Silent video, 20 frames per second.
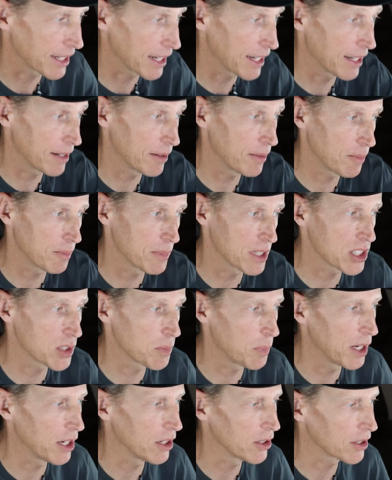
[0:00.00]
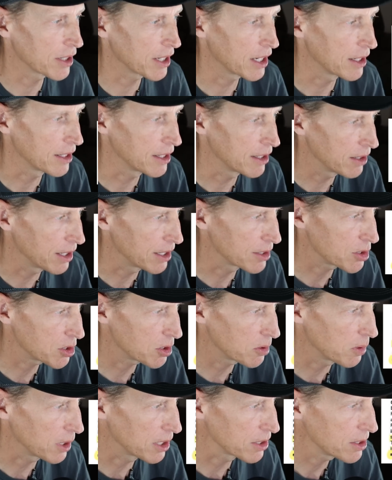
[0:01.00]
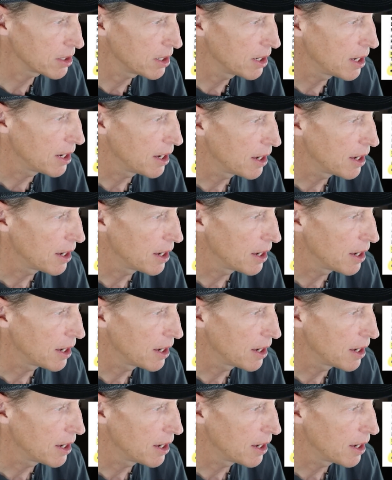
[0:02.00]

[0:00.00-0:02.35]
again misspelled, okay, Neil has two L's,